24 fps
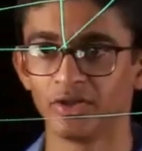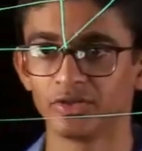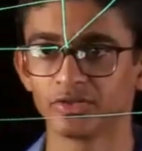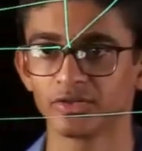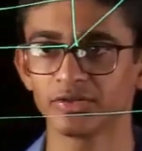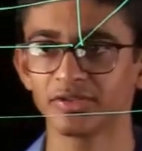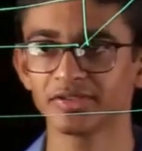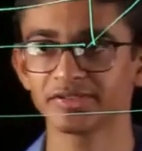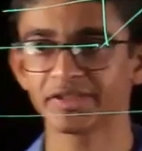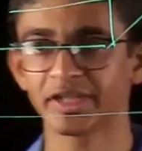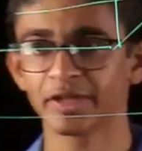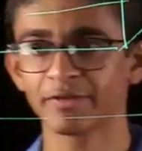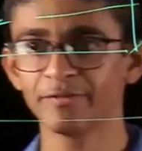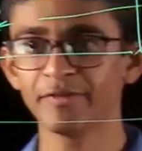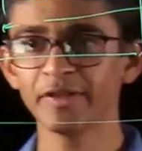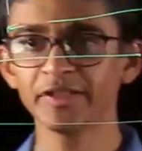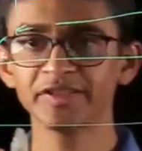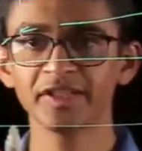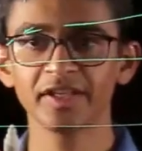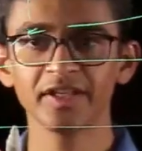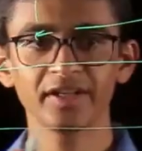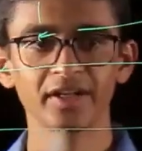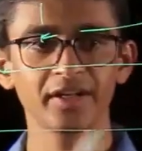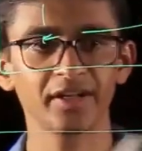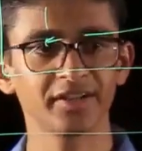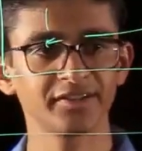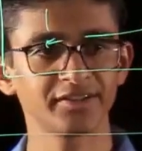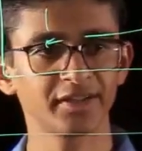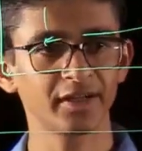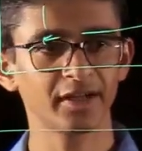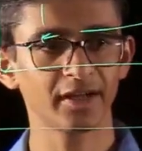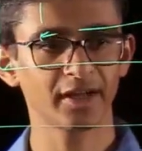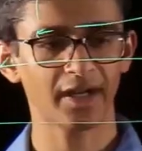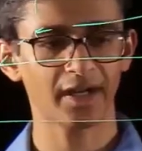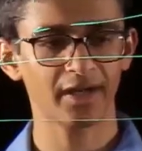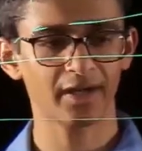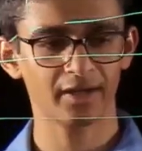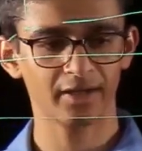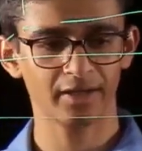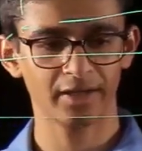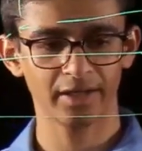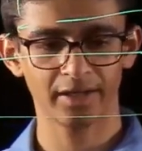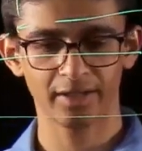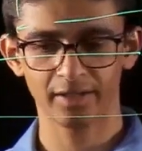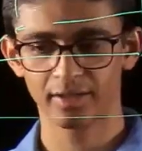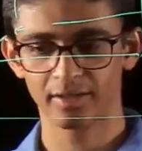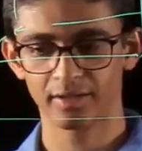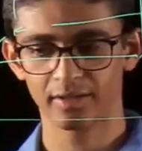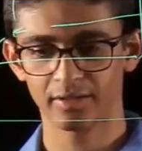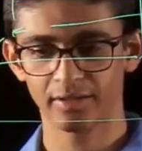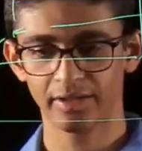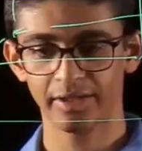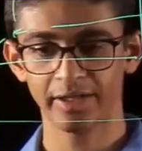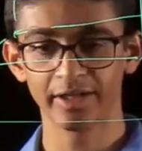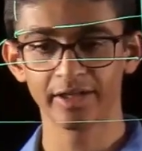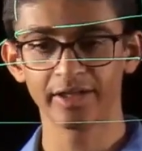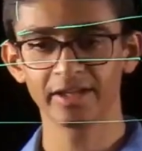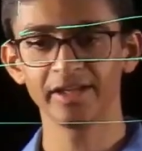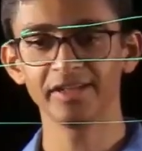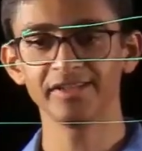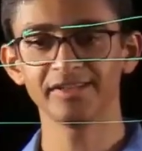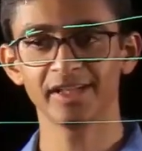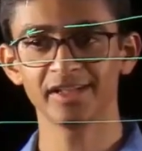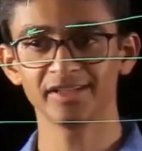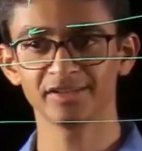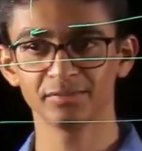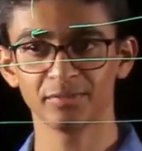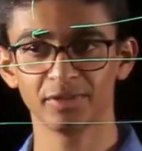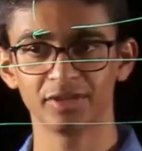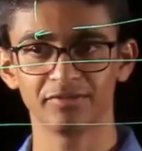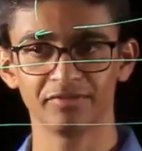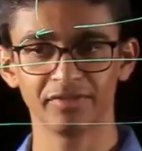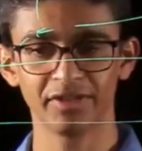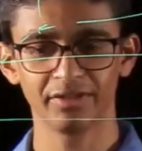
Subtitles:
so the surface area doesn't increase as much.